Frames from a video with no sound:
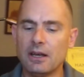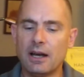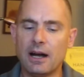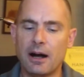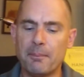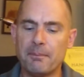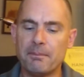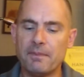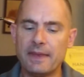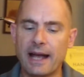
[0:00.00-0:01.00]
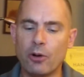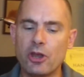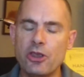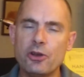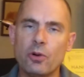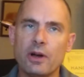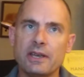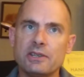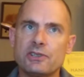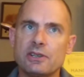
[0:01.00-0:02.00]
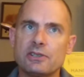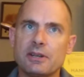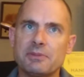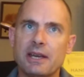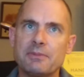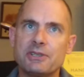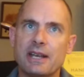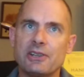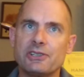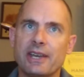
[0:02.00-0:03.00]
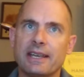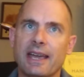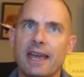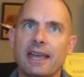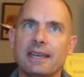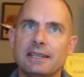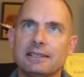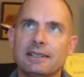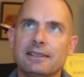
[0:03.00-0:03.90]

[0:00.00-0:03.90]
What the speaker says: Now, noise sometimes sounds like a